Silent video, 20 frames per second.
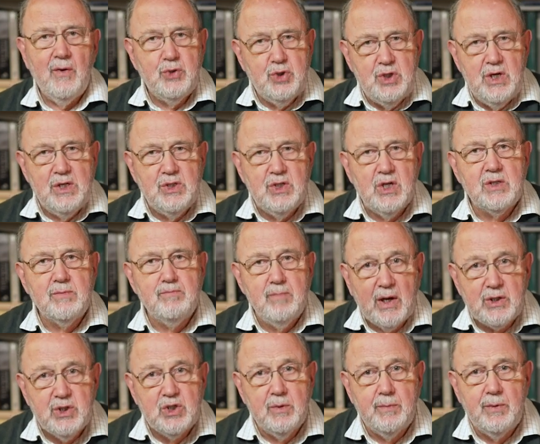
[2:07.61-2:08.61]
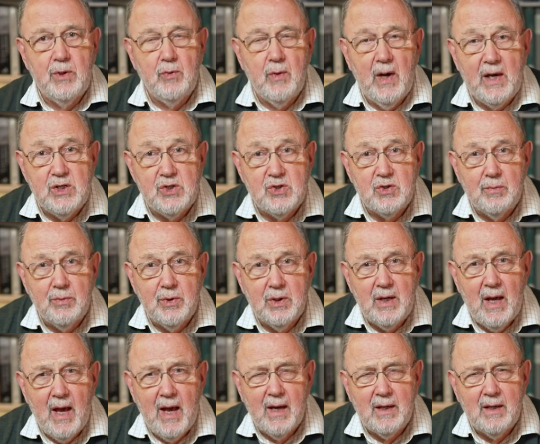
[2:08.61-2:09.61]
Jesus must have been raised from the
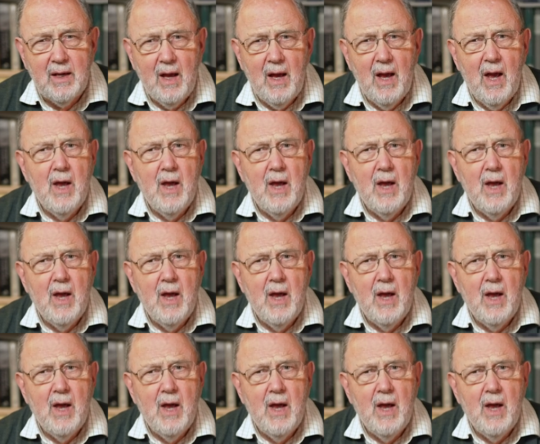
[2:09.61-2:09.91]
dead.